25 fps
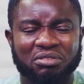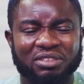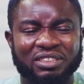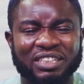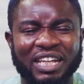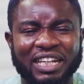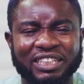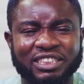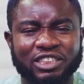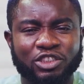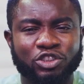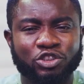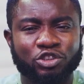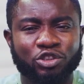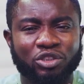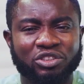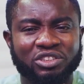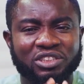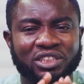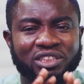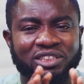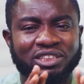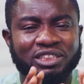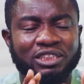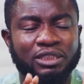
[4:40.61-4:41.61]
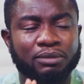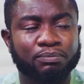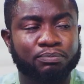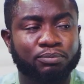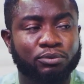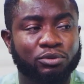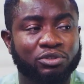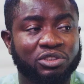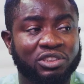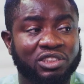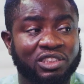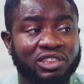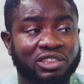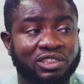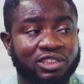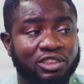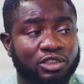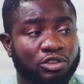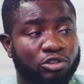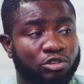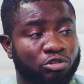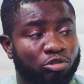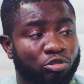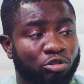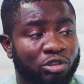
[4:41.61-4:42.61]
that is just a simple
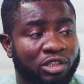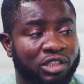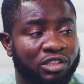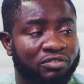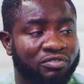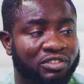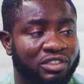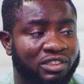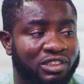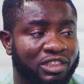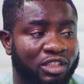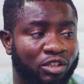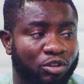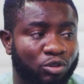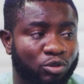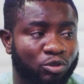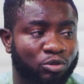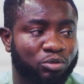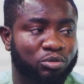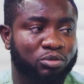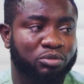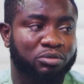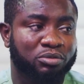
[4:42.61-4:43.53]
cyst. You leave it alone.